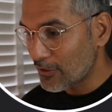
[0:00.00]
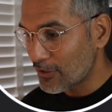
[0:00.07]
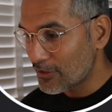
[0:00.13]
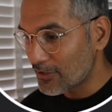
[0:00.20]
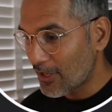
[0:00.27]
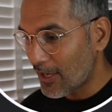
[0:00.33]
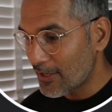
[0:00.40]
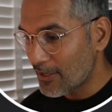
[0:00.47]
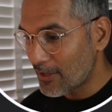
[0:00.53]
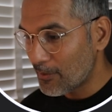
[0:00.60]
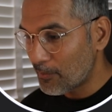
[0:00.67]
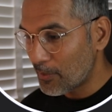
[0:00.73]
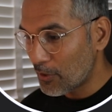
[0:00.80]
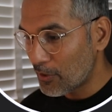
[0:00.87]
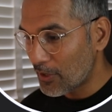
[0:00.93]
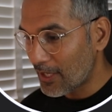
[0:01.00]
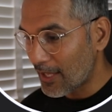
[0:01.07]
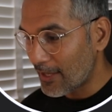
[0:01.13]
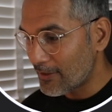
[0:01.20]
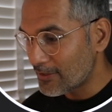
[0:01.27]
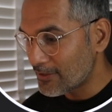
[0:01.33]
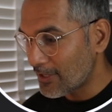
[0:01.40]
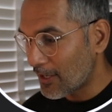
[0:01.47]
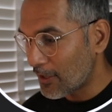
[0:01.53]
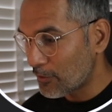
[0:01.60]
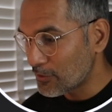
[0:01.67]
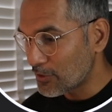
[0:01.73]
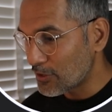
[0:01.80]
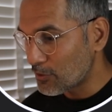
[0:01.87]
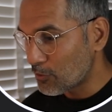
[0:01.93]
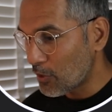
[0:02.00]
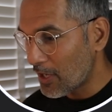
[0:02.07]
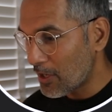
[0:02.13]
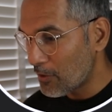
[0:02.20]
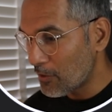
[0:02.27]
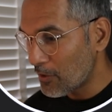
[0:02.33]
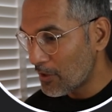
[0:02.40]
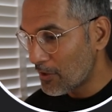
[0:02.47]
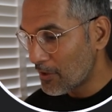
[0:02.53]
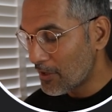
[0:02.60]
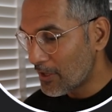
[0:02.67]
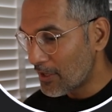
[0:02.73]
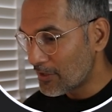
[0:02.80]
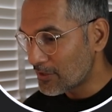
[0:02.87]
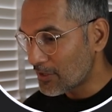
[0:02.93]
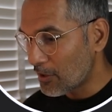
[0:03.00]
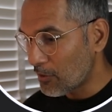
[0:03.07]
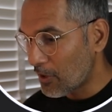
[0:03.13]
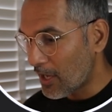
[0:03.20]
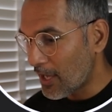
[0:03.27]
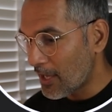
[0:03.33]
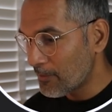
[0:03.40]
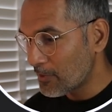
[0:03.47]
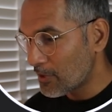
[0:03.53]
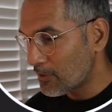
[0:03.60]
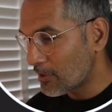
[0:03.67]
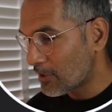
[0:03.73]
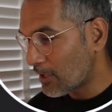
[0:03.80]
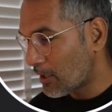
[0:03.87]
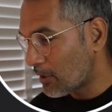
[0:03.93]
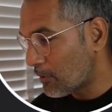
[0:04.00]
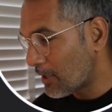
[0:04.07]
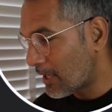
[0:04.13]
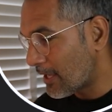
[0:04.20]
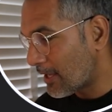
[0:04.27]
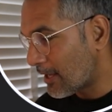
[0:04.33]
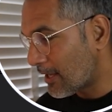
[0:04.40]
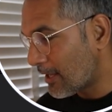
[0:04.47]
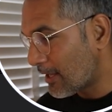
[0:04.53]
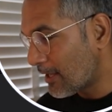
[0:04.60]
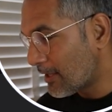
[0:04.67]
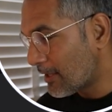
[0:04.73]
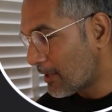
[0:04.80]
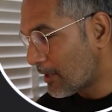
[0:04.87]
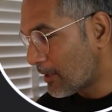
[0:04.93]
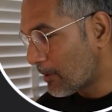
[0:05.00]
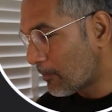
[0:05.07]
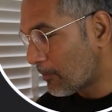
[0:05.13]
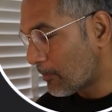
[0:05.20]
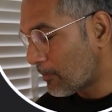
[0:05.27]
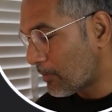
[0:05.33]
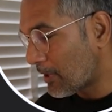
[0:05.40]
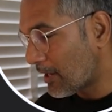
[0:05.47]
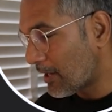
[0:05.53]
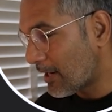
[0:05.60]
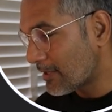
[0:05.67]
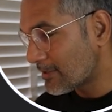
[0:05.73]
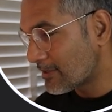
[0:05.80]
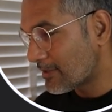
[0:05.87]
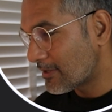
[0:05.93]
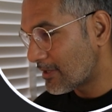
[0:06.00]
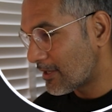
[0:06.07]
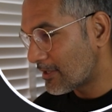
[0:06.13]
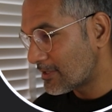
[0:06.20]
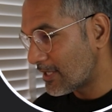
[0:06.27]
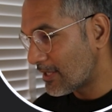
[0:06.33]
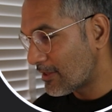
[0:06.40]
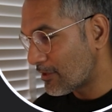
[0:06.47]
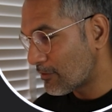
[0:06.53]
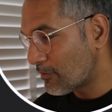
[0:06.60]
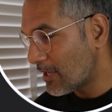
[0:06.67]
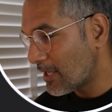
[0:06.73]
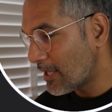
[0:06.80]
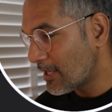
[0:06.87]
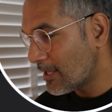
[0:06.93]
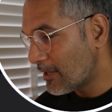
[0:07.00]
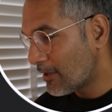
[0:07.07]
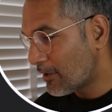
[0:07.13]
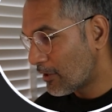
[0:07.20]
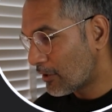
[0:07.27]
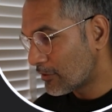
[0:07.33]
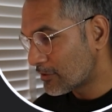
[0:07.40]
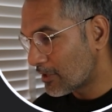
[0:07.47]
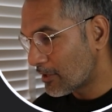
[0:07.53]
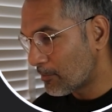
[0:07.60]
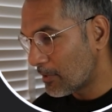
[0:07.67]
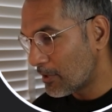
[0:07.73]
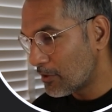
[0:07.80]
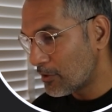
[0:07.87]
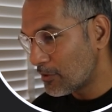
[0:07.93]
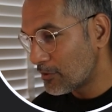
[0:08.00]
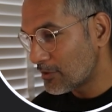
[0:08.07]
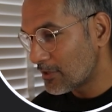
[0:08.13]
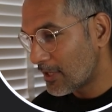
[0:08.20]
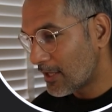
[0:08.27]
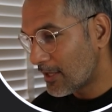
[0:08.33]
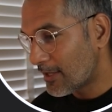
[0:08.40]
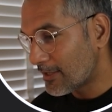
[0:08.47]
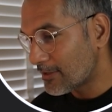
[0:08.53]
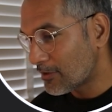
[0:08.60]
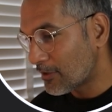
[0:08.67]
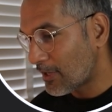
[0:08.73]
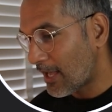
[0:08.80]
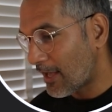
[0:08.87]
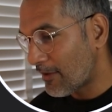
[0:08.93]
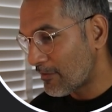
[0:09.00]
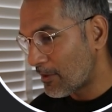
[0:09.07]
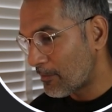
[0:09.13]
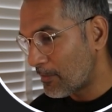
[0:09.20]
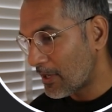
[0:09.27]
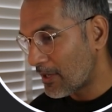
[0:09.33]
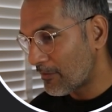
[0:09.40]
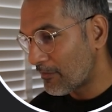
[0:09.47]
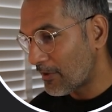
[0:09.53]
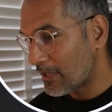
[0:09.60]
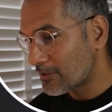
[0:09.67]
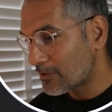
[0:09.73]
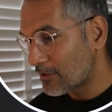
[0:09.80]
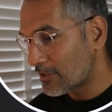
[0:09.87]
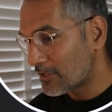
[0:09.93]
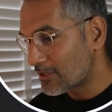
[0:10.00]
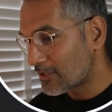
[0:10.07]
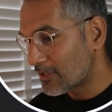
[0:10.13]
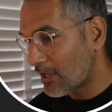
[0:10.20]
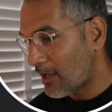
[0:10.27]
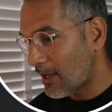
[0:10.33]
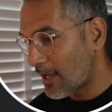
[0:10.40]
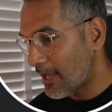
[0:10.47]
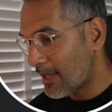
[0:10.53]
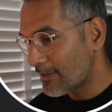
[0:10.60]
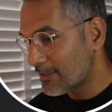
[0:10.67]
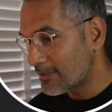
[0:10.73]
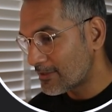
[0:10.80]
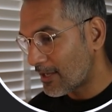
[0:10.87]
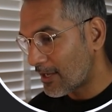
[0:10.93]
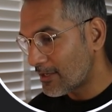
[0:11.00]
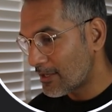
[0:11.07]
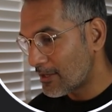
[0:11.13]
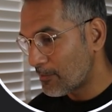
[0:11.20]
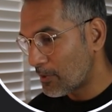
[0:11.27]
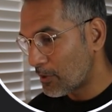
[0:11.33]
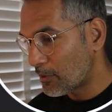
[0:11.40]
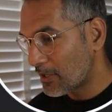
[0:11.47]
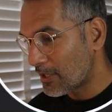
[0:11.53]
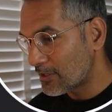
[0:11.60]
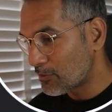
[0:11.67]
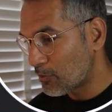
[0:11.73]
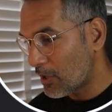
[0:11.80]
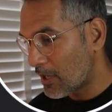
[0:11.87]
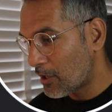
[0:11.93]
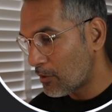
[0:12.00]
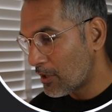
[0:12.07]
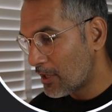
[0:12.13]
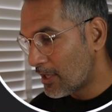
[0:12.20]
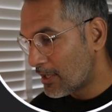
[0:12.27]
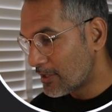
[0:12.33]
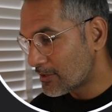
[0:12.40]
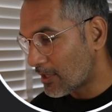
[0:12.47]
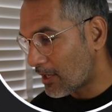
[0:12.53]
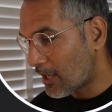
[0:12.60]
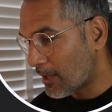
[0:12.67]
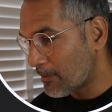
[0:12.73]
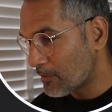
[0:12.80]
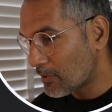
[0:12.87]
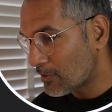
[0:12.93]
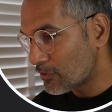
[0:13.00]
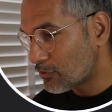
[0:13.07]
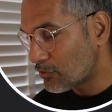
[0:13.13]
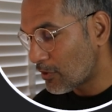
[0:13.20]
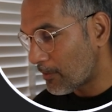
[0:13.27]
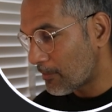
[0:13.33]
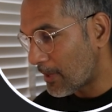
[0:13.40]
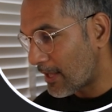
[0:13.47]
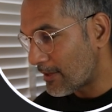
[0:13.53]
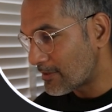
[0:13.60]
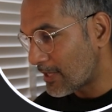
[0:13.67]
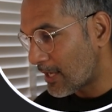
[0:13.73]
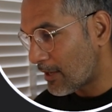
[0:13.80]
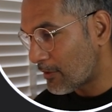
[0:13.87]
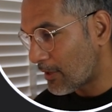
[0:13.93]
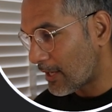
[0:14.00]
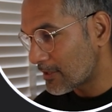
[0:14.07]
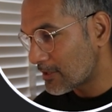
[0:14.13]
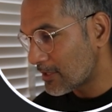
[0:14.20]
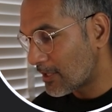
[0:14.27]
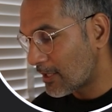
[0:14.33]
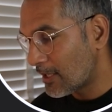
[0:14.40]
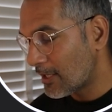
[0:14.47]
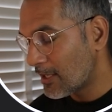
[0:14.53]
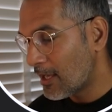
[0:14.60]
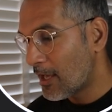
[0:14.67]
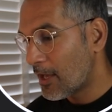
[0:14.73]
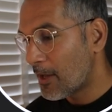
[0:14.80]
on the side of the building and the tiles as well. So I'm going to go here +33 onto the blues. That's going to have a big effect on the sky and the side of the building as well. So I'm going to drop that down actually,